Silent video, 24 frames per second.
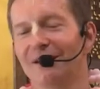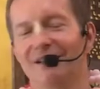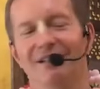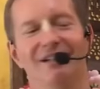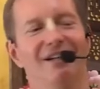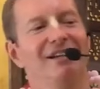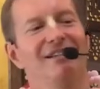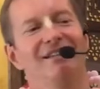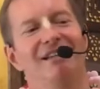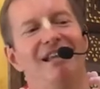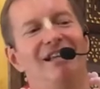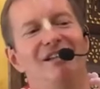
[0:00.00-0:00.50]

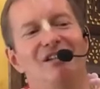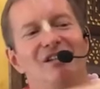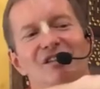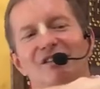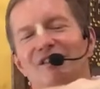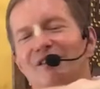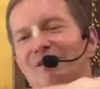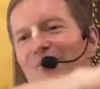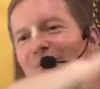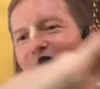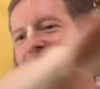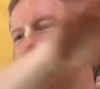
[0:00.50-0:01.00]
and then
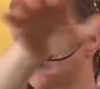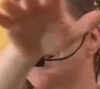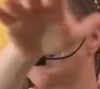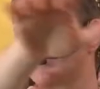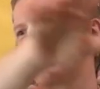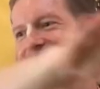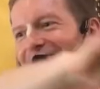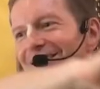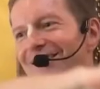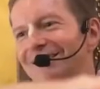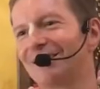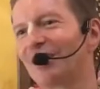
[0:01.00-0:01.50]
just waste,
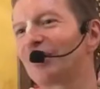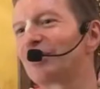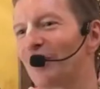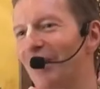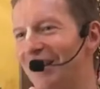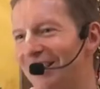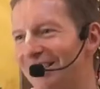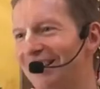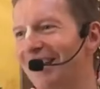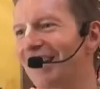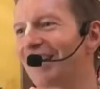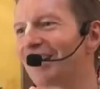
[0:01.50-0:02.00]
not
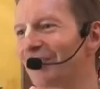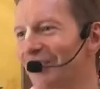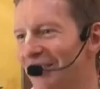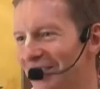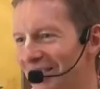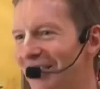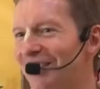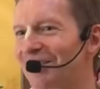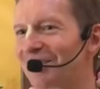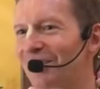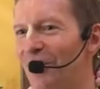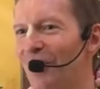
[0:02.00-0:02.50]
wasteland,
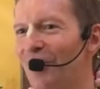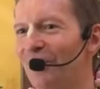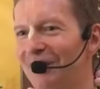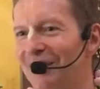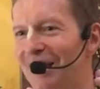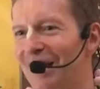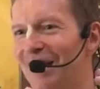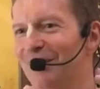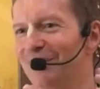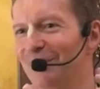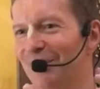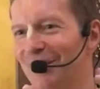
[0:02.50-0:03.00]
it's
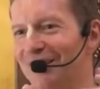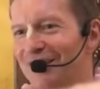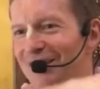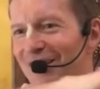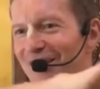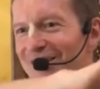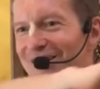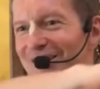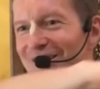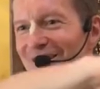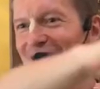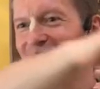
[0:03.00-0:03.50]
Govardhan, but
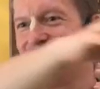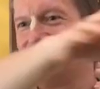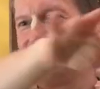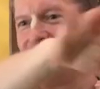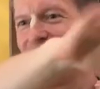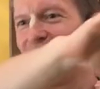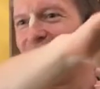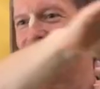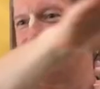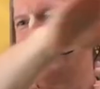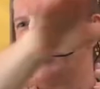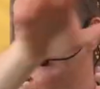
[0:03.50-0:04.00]
just
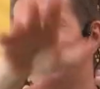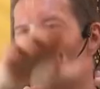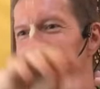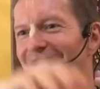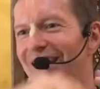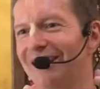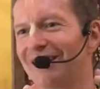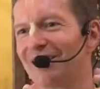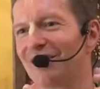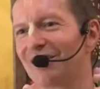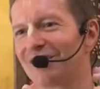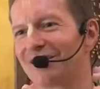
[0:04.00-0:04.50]
open
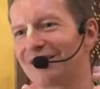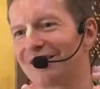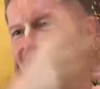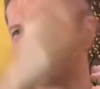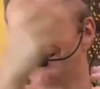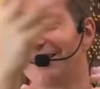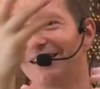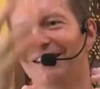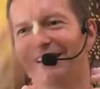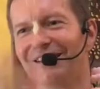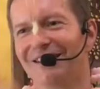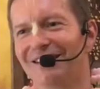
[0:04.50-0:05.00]
land, just
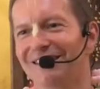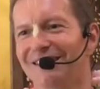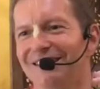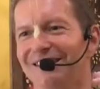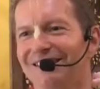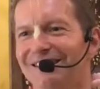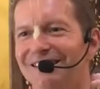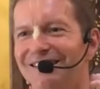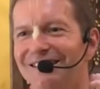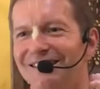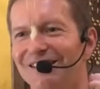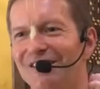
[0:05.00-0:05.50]

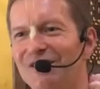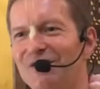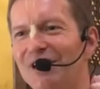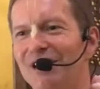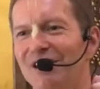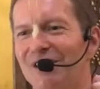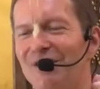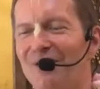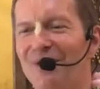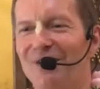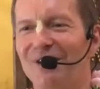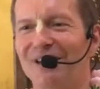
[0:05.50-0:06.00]

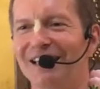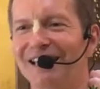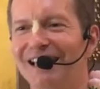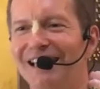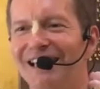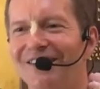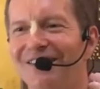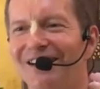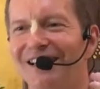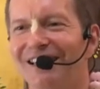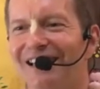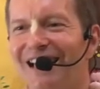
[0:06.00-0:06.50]
trees growing
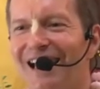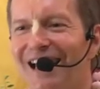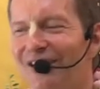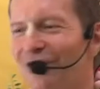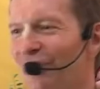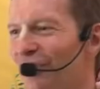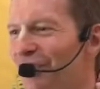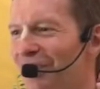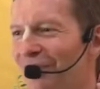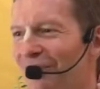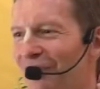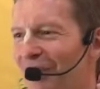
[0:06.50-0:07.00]
here and there,
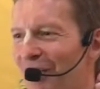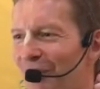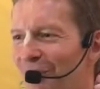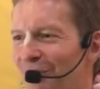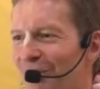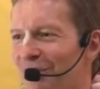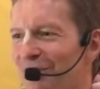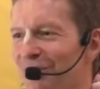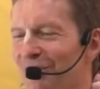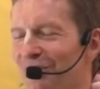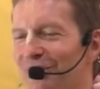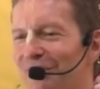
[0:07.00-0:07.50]
not developed
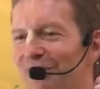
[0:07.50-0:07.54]
at all.